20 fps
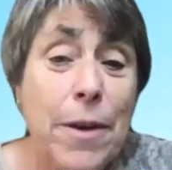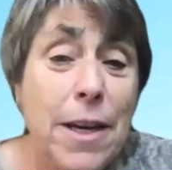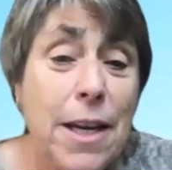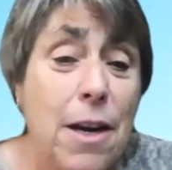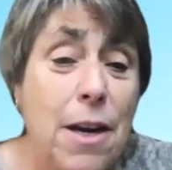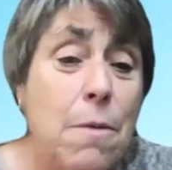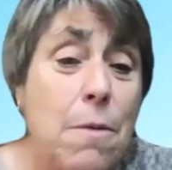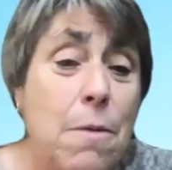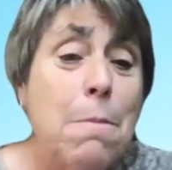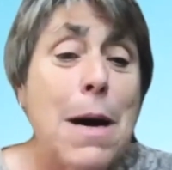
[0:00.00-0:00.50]

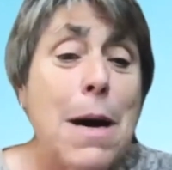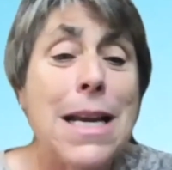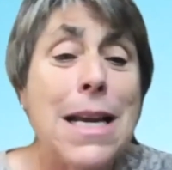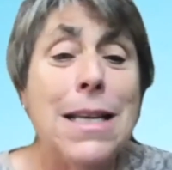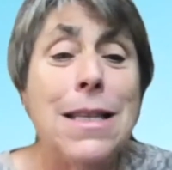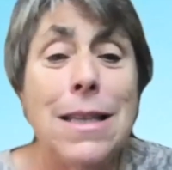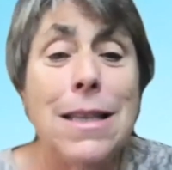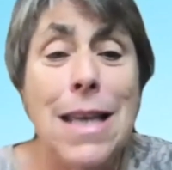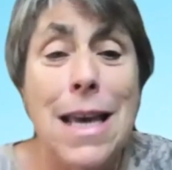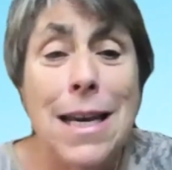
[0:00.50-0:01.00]
money
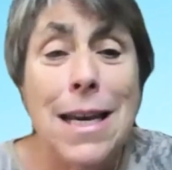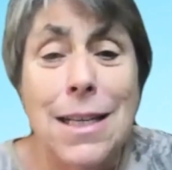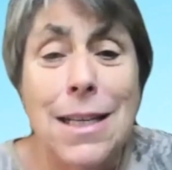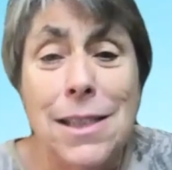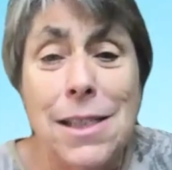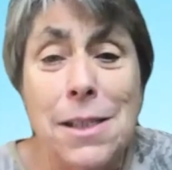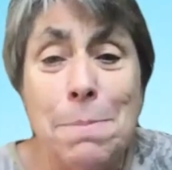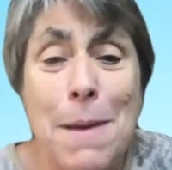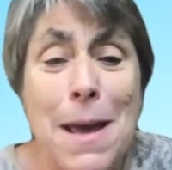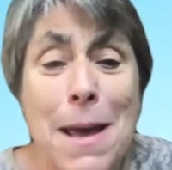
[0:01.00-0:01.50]
that they can
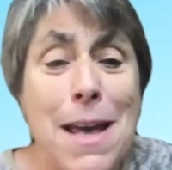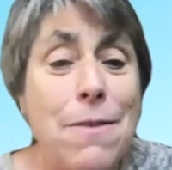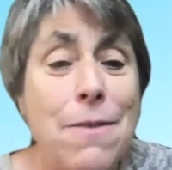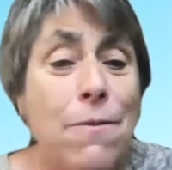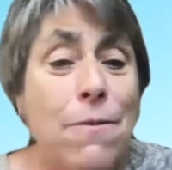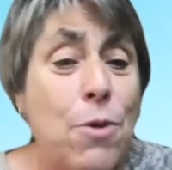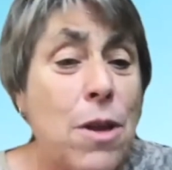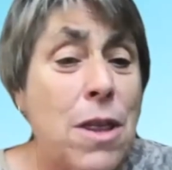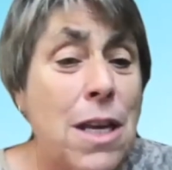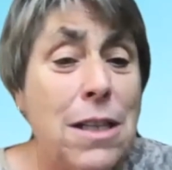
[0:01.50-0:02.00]
spend
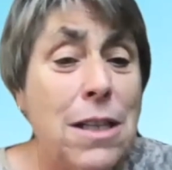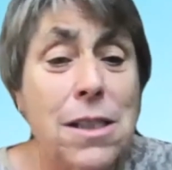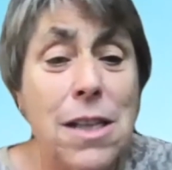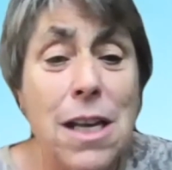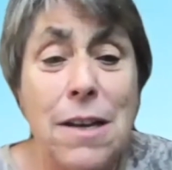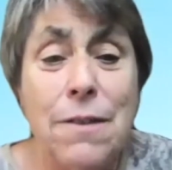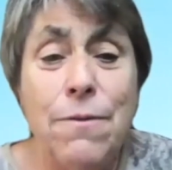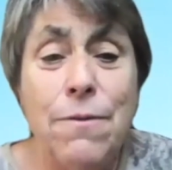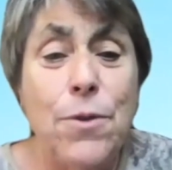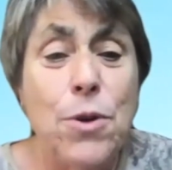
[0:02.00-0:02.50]
for things
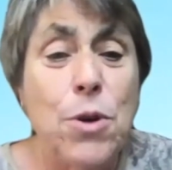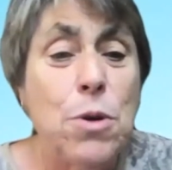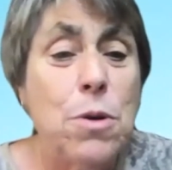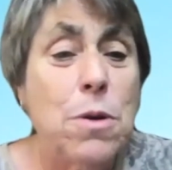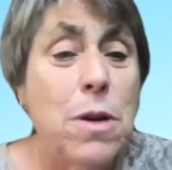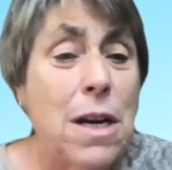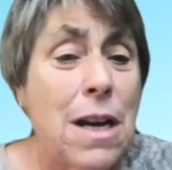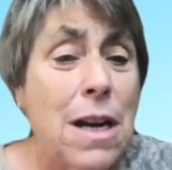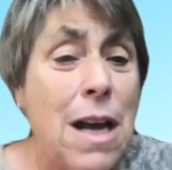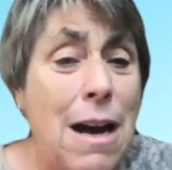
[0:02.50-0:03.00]
like food
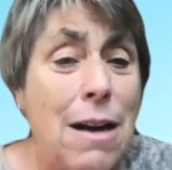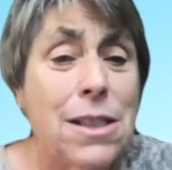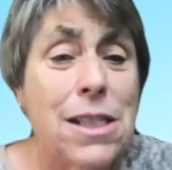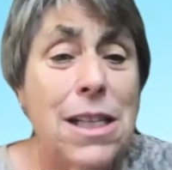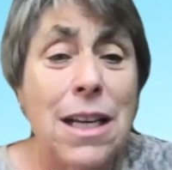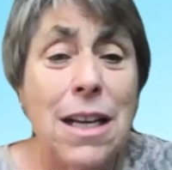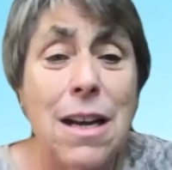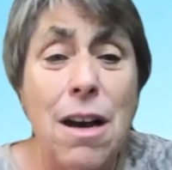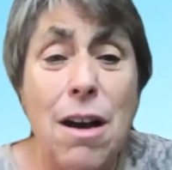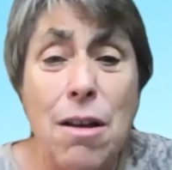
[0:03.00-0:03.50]
and housing
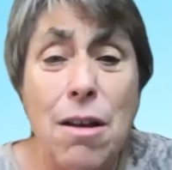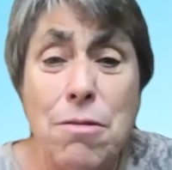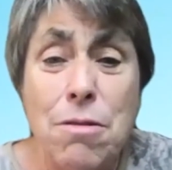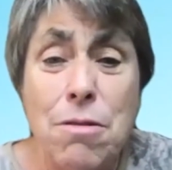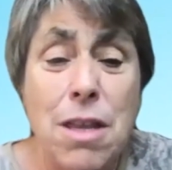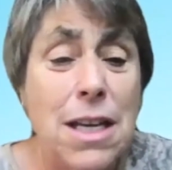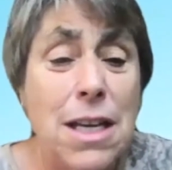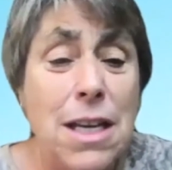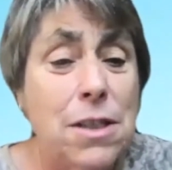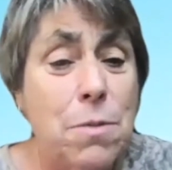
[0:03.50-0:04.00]
and other
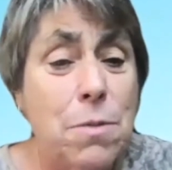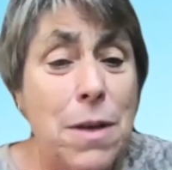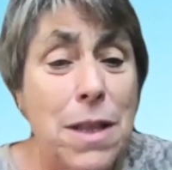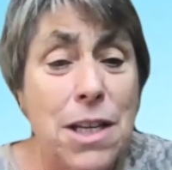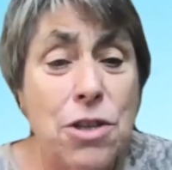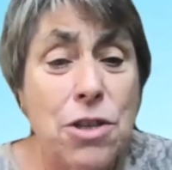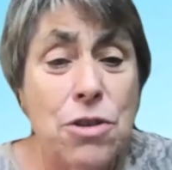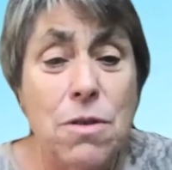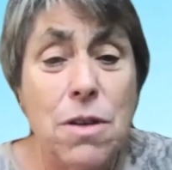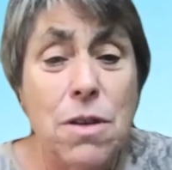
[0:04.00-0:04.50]
things when they
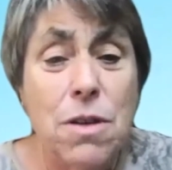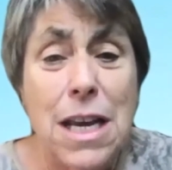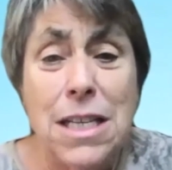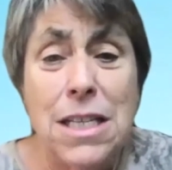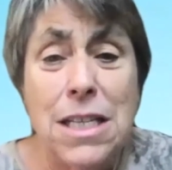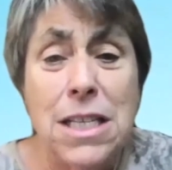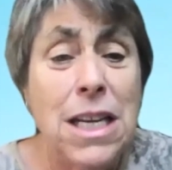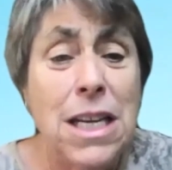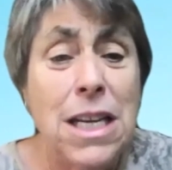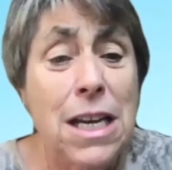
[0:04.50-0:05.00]
turn
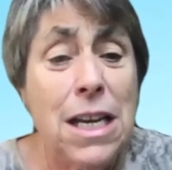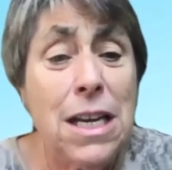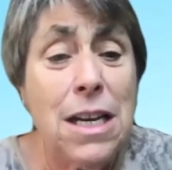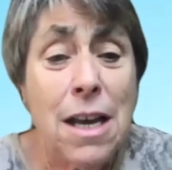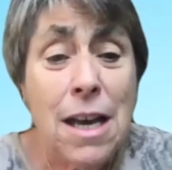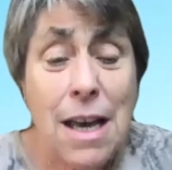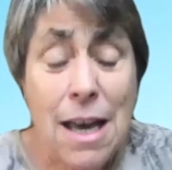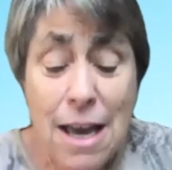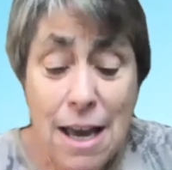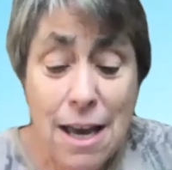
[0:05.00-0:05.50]
18
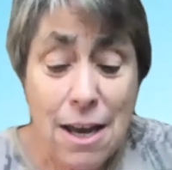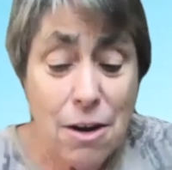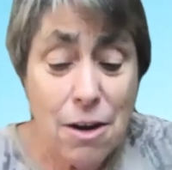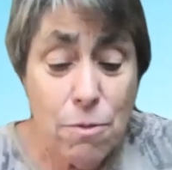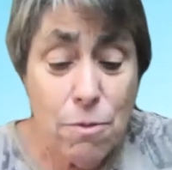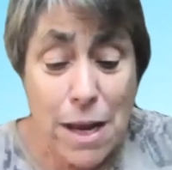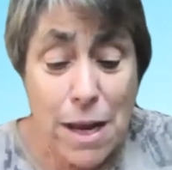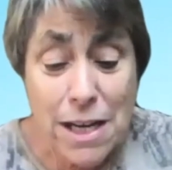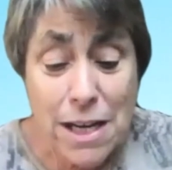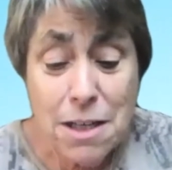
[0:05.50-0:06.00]
and are
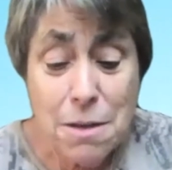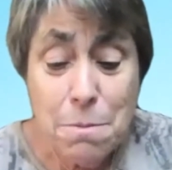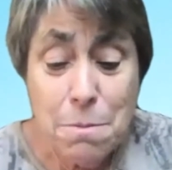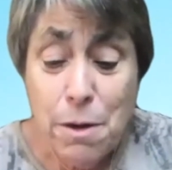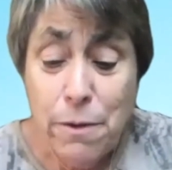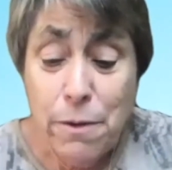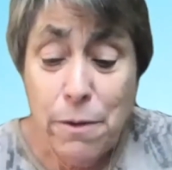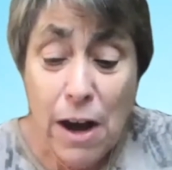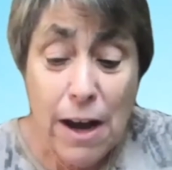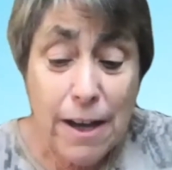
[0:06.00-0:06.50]
ready to
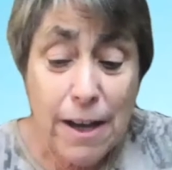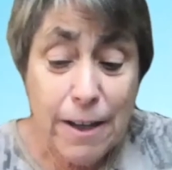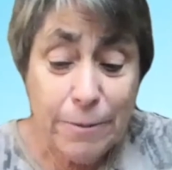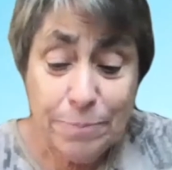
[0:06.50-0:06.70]
move on.